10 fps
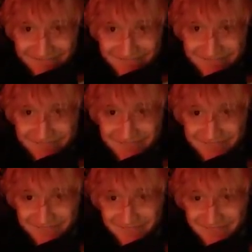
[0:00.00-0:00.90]

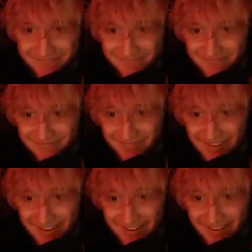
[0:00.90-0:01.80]

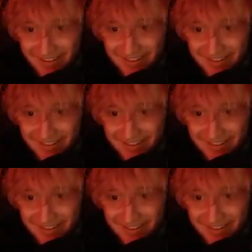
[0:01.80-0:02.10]
Nobody speaks.